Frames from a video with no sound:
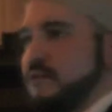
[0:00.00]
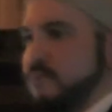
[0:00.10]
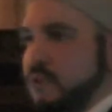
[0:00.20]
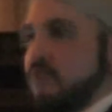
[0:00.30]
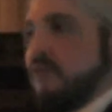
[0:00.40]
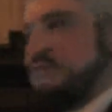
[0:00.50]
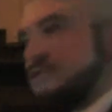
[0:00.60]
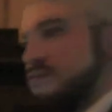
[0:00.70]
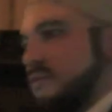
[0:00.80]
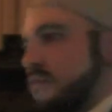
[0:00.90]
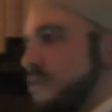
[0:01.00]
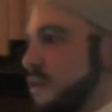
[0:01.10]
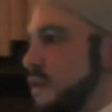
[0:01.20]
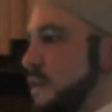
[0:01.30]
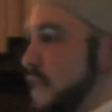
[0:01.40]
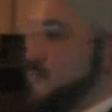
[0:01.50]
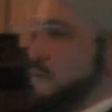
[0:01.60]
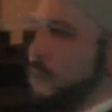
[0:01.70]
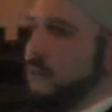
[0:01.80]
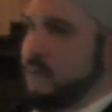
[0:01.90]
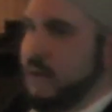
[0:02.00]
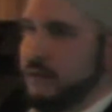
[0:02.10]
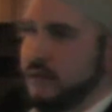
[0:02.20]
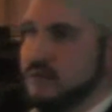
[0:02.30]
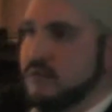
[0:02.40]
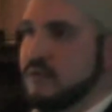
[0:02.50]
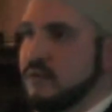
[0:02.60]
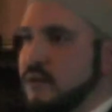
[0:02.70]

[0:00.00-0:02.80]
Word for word: it's a product of testosterone. Let's be open about this.